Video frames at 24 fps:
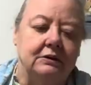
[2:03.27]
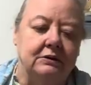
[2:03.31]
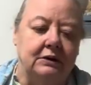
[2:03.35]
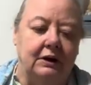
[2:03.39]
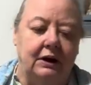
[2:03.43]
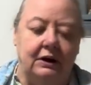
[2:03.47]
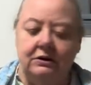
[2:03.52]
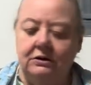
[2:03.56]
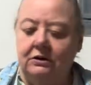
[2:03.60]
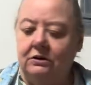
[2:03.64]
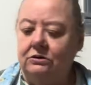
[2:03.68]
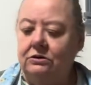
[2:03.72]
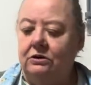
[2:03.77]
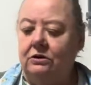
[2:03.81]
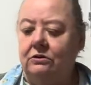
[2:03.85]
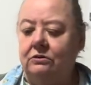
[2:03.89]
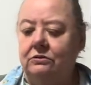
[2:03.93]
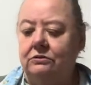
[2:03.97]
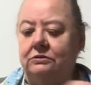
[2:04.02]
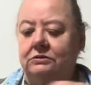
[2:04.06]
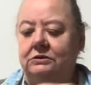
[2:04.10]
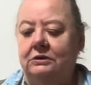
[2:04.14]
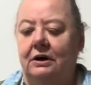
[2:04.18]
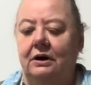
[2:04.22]
Now you
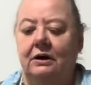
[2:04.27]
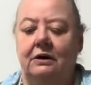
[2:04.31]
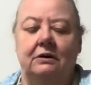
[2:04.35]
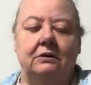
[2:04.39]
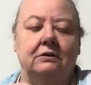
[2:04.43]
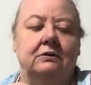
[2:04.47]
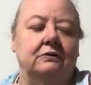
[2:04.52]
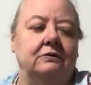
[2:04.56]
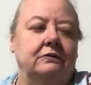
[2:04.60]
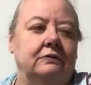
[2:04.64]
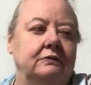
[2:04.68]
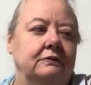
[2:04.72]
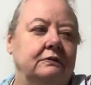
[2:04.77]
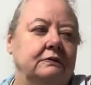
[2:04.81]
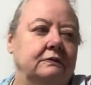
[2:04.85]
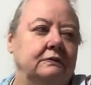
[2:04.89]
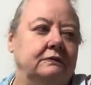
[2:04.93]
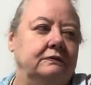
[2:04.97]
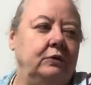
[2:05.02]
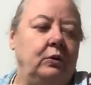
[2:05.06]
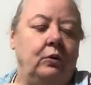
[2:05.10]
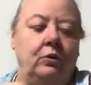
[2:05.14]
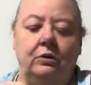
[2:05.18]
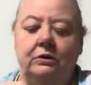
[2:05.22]
use
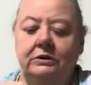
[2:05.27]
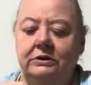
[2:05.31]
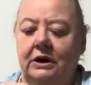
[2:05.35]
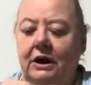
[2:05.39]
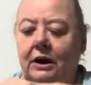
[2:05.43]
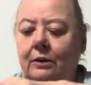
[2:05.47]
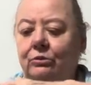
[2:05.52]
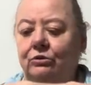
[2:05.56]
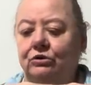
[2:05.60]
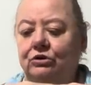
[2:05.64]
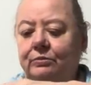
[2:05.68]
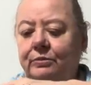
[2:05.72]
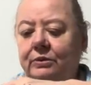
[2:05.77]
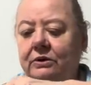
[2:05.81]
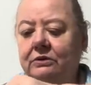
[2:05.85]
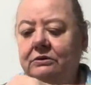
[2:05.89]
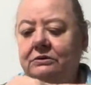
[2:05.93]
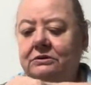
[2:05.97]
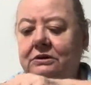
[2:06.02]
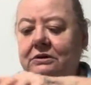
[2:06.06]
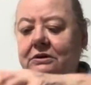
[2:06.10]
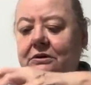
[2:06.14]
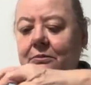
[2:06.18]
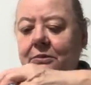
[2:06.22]
4
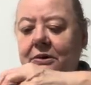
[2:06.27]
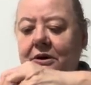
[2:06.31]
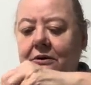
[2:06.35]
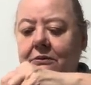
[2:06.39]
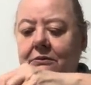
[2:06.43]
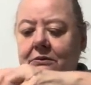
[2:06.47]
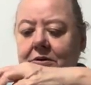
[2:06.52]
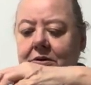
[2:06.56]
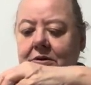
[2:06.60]
tablespoons of the milk.